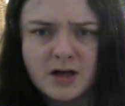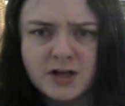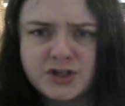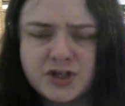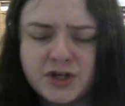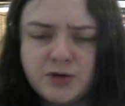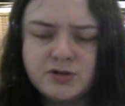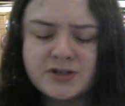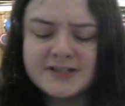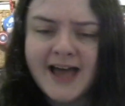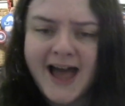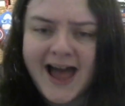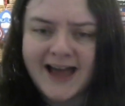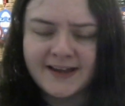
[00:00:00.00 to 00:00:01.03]
Do you just
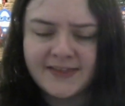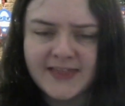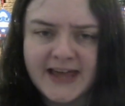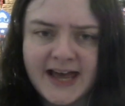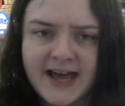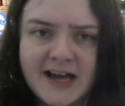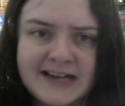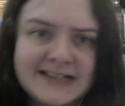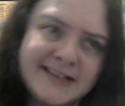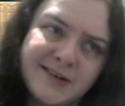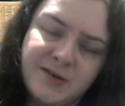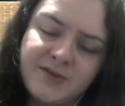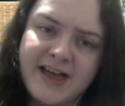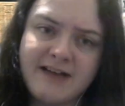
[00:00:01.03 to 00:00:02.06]
hang there
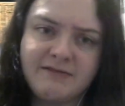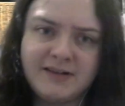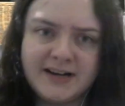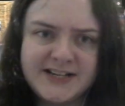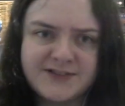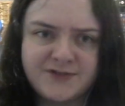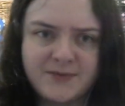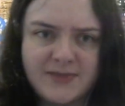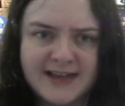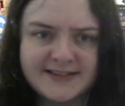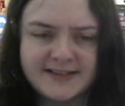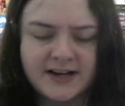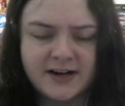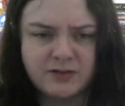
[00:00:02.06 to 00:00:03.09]
until they're released from their
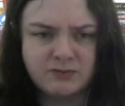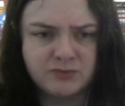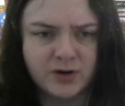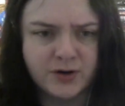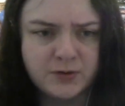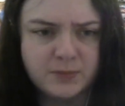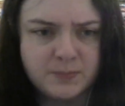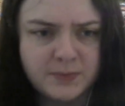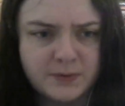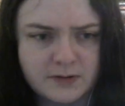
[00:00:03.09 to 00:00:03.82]
side of the rope?